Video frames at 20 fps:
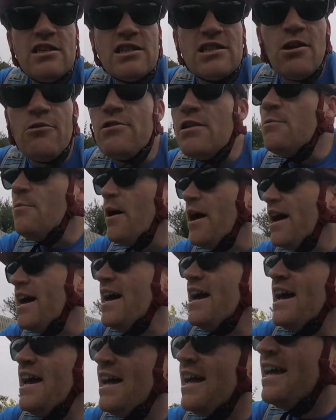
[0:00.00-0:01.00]
soaking wet.
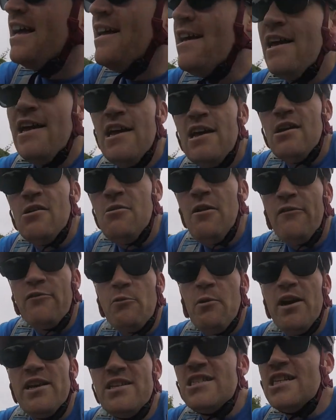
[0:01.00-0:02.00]
We'll have
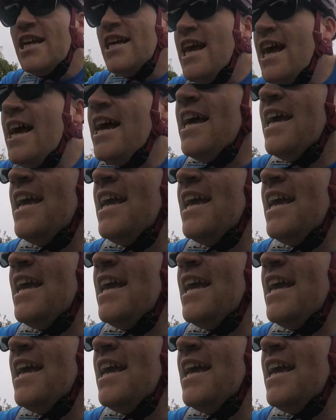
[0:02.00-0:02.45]
to wait and see.